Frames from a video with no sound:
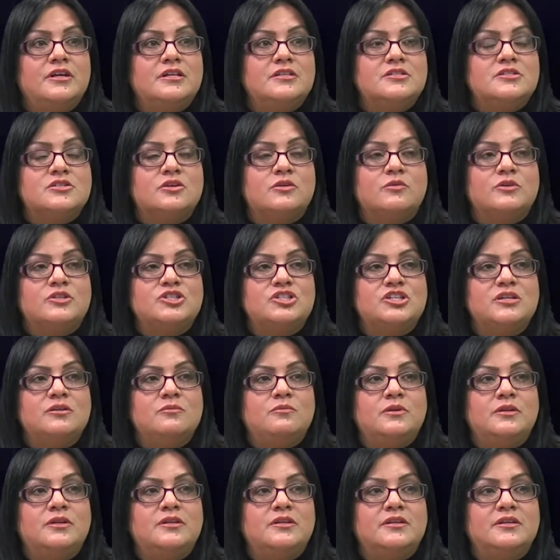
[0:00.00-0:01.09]
And so when she
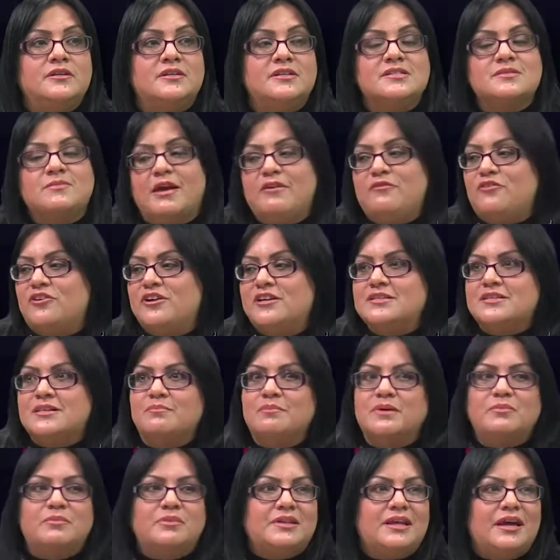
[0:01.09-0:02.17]
would, and this might freak some
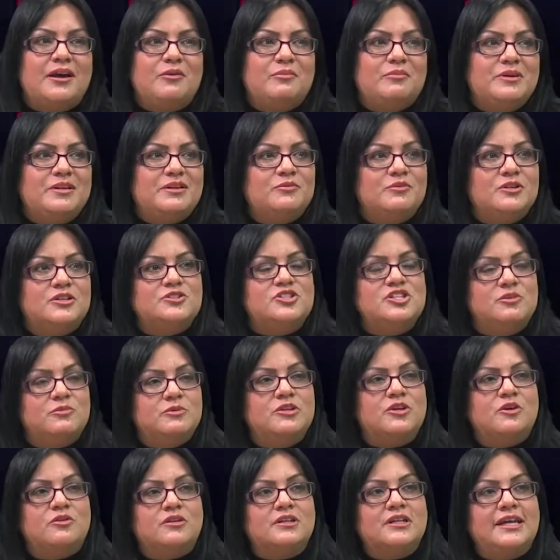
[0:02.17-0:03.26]
people out, but when she would
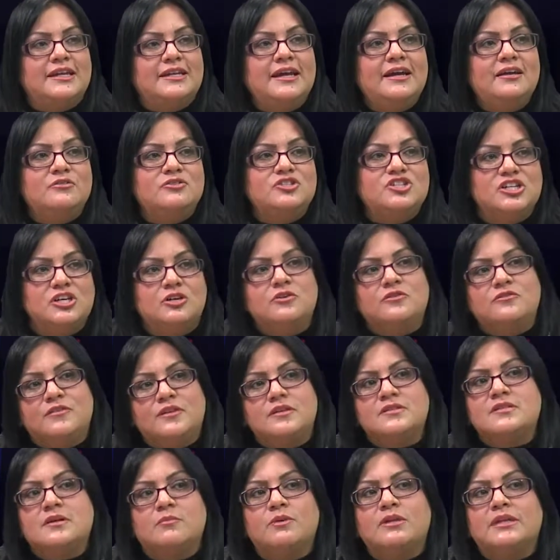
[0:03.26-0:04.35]
go to lay down, she could feel
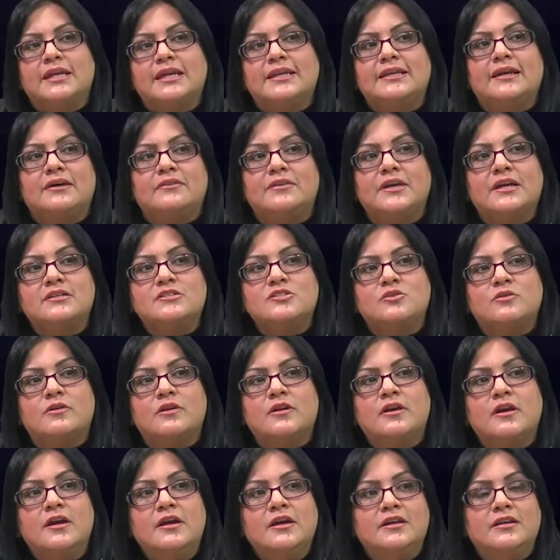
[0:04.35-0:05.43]
someone laying down next to her.
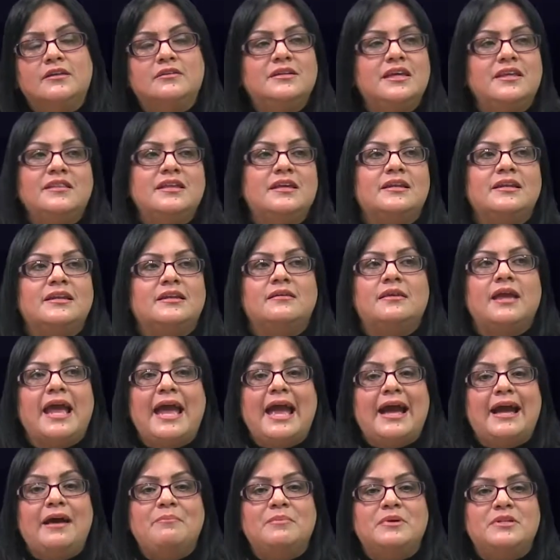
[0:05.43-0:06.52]
Now, nothing
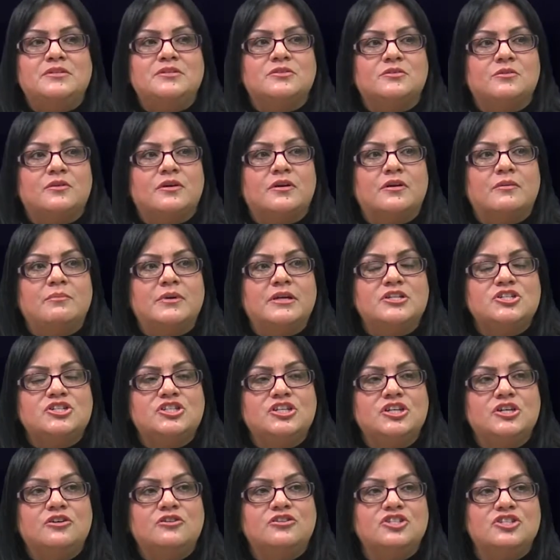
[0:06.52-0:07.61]
happened to her, but
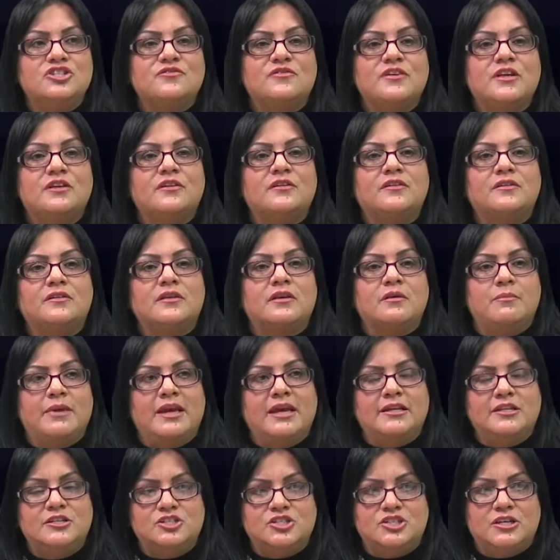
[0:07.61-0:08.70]
she could just feel
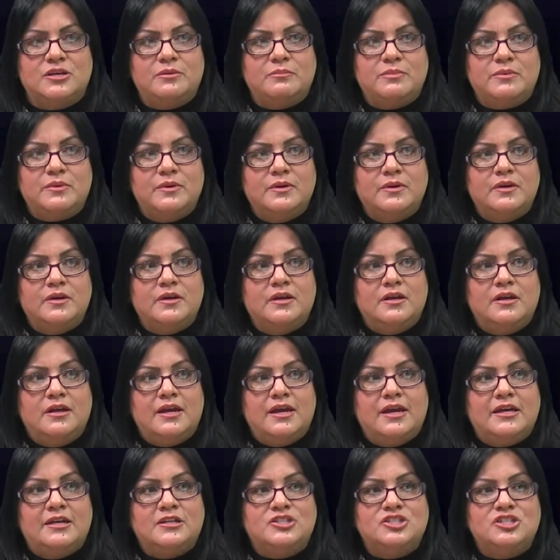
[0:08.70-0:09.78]
companionship.
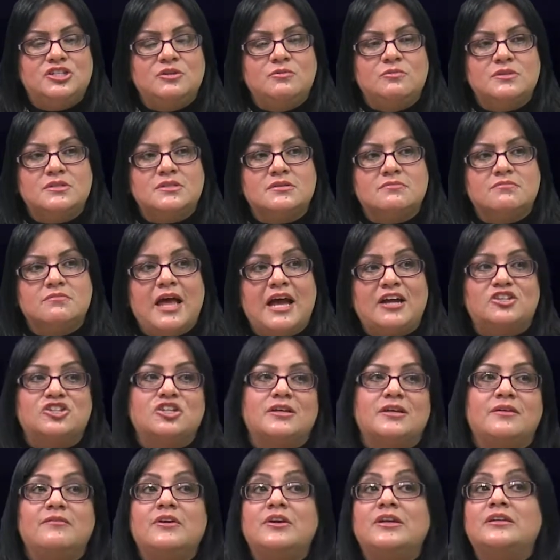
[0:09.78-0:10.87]
And she was
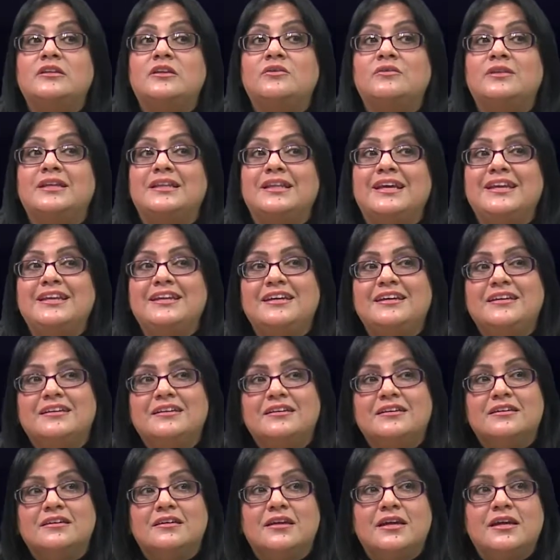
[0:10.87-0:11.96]
actually a very lonely lady,
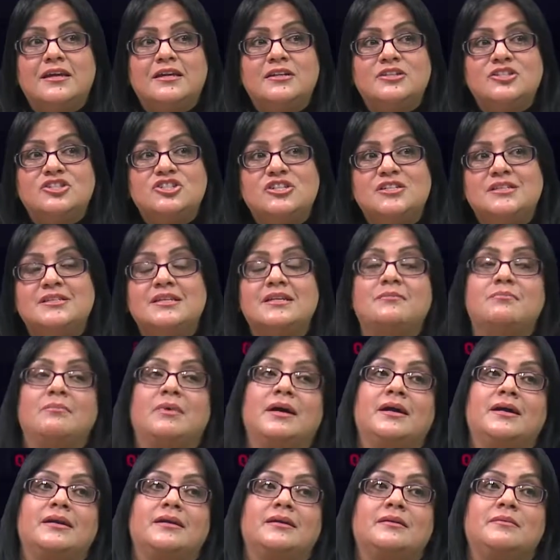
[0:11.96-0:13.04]
and she didn't
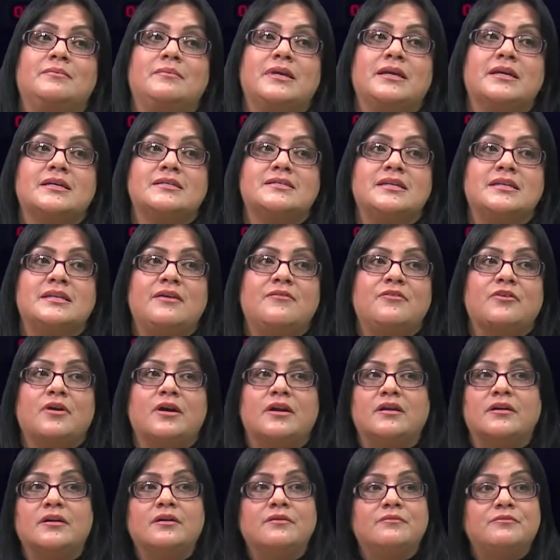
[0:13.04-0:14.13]
mind because it never got
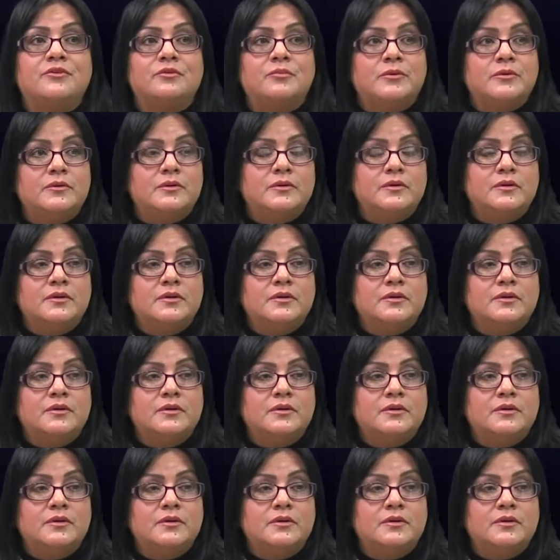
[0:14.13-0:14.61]
uncomfortable.